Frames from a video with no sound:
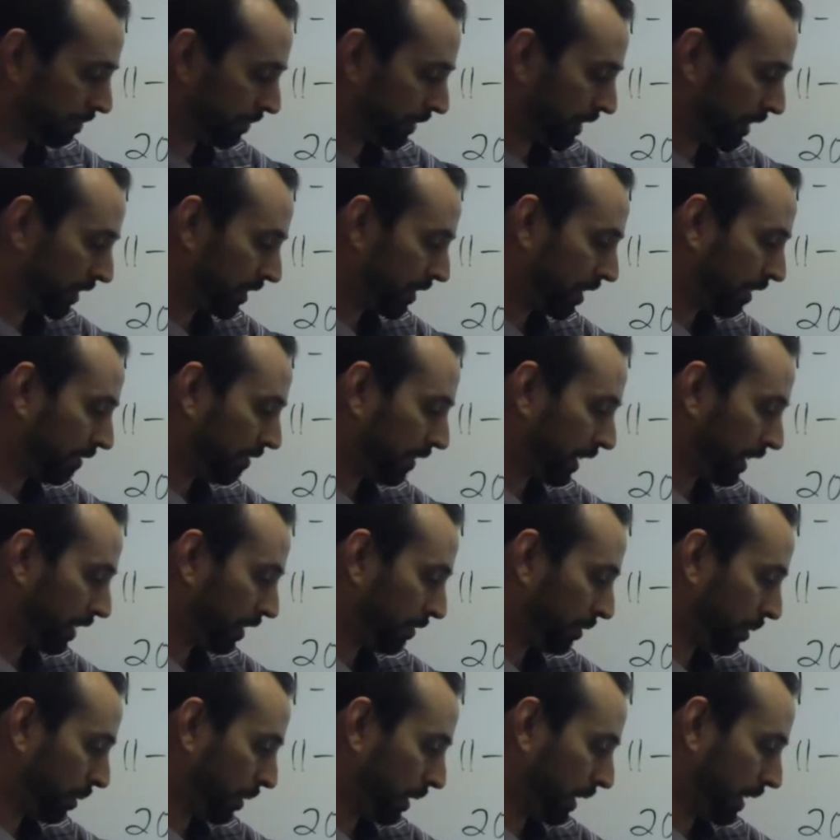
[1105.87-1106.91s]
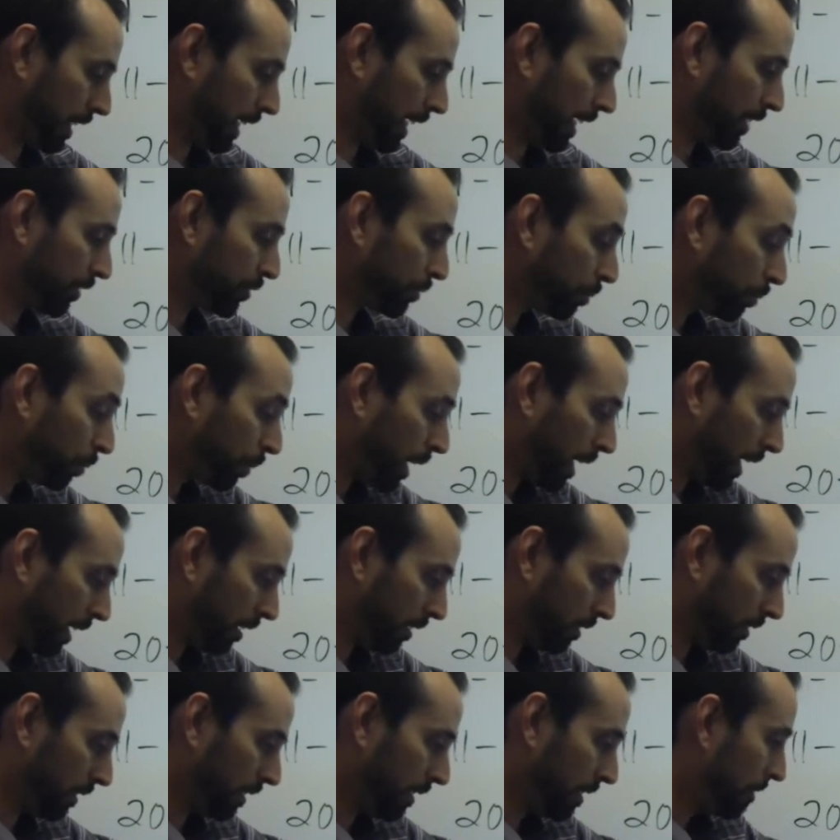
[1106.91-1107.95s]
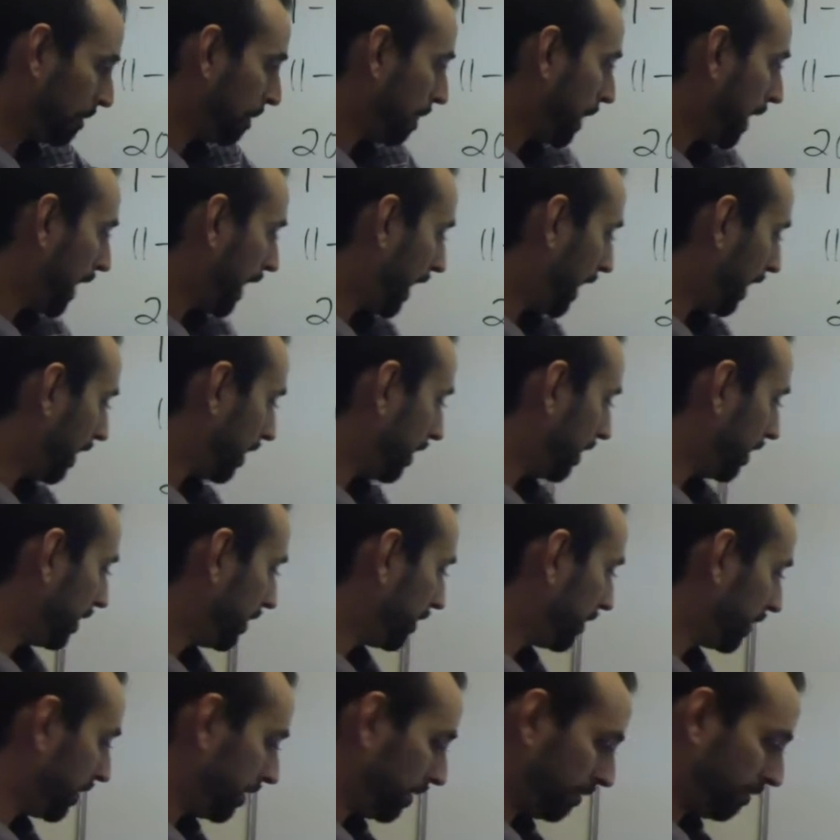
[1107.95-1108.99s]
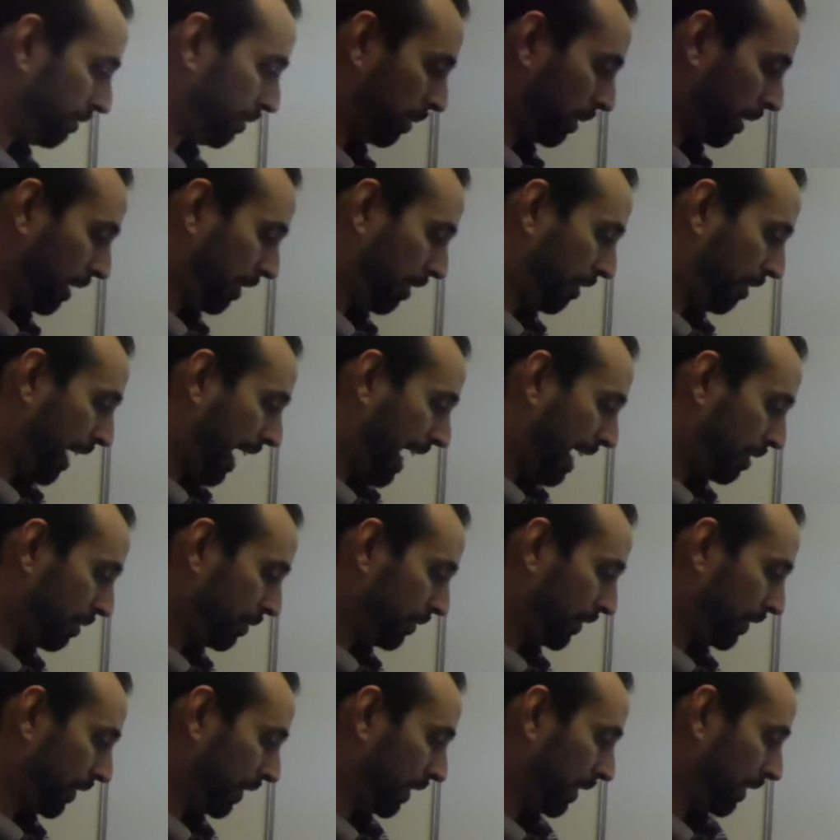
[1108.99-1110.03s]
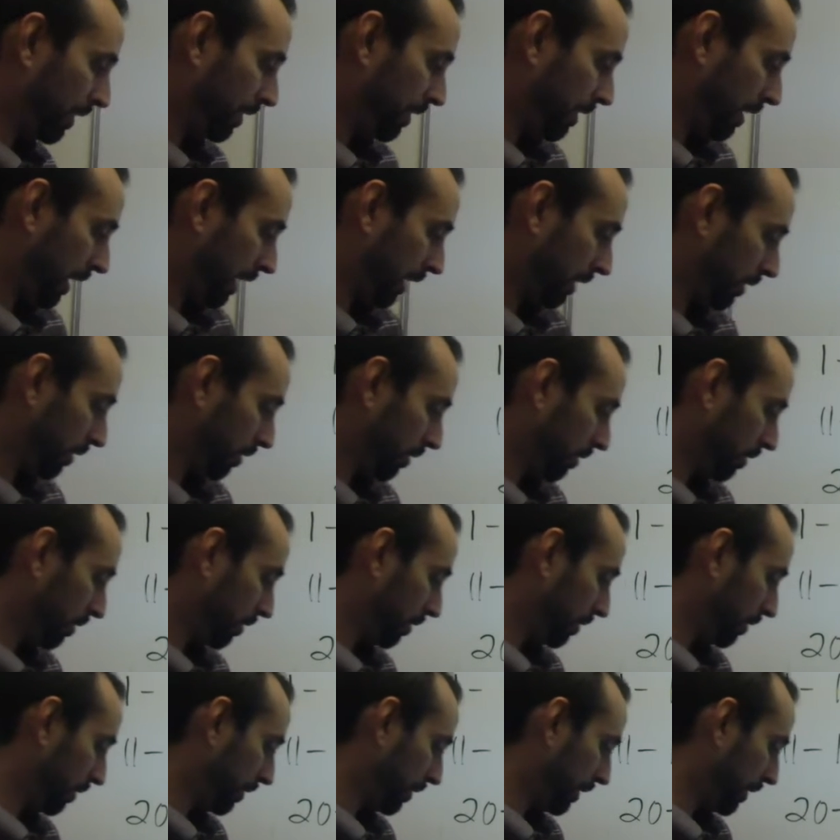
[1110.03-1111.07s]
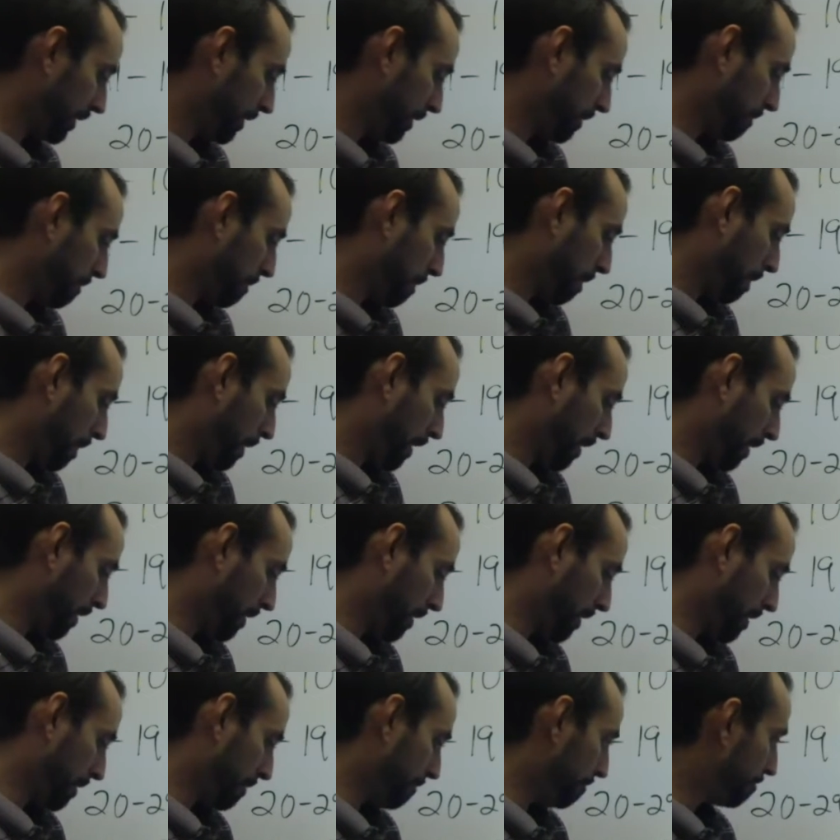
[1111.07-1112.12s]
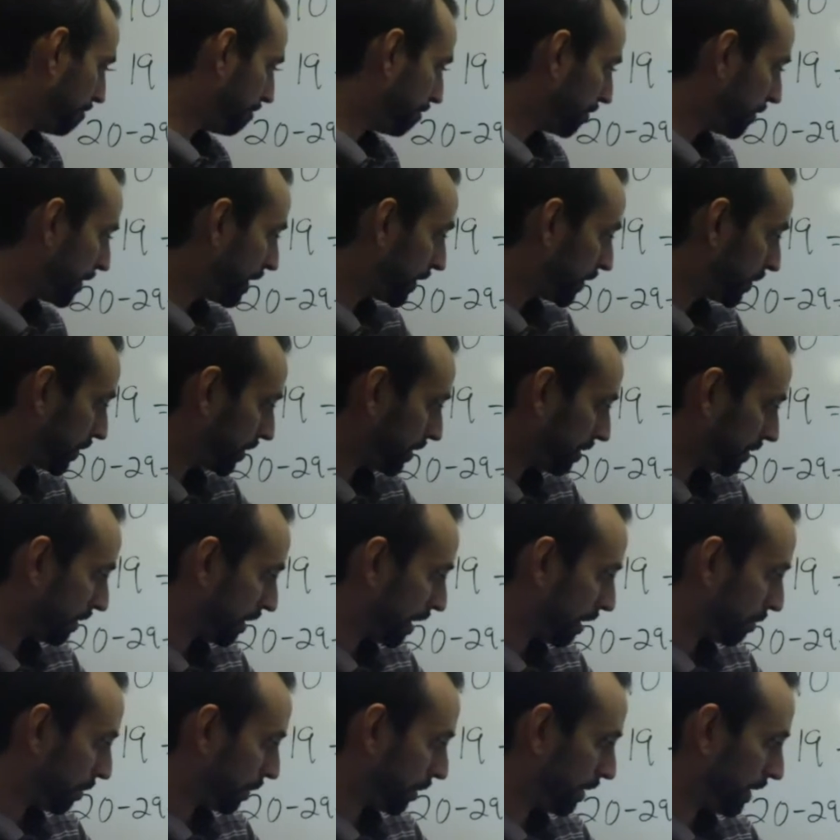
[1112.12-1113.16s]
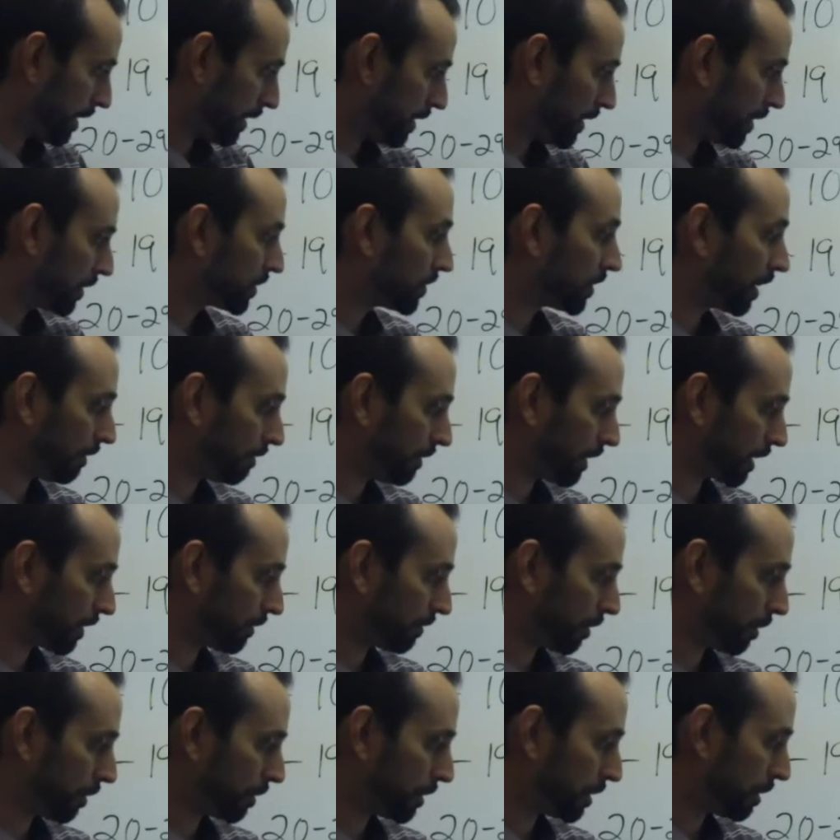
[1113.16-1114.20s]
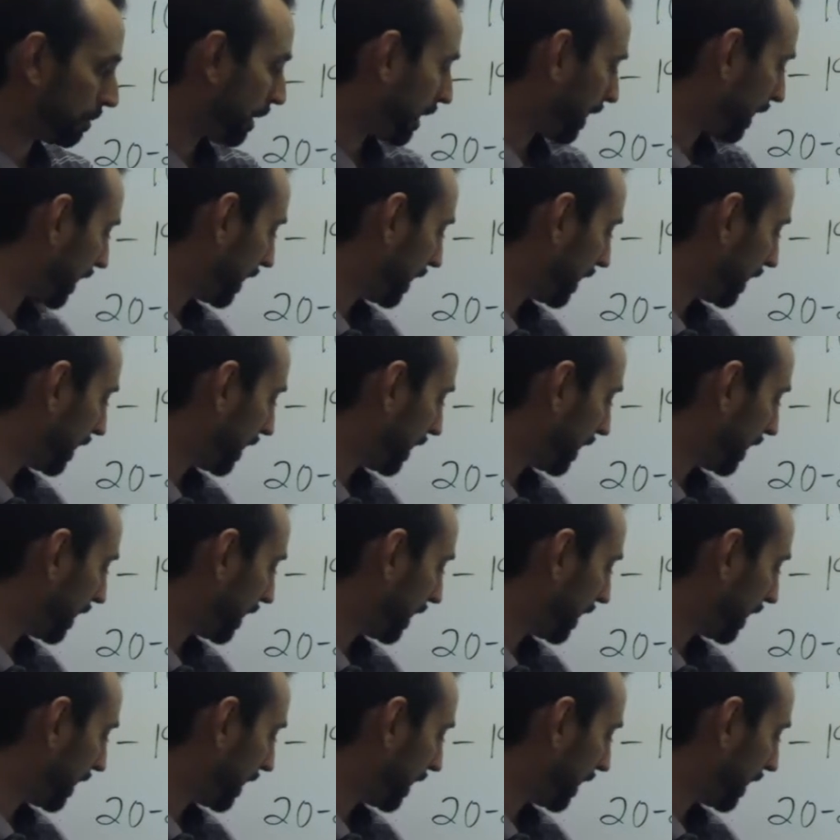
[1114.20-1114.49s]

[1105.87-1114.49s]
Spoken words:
suffix for it as well. And for 1,000, I learned this number and this suffix to make